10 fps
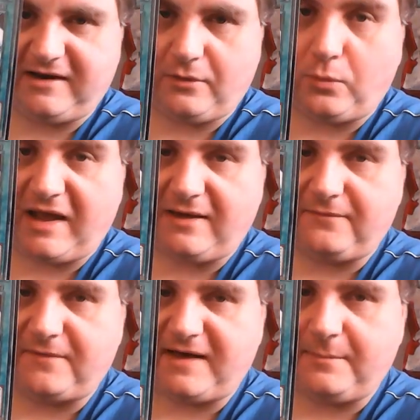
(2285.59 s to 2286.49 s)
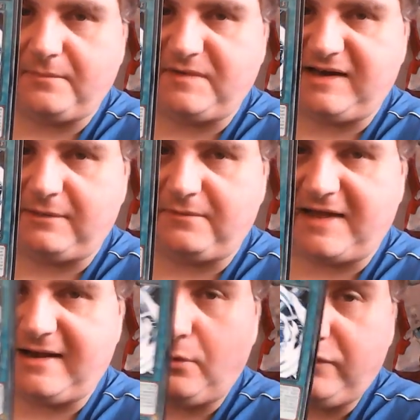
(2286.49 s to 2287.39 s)
way of dealing with
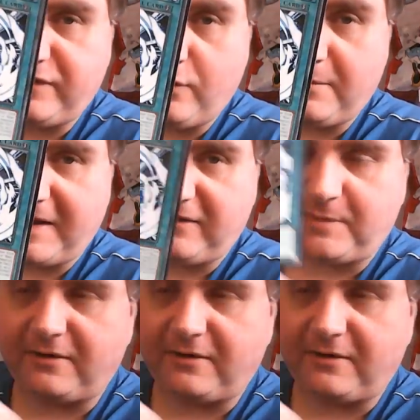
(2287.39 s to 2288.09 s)
that. Also, quick play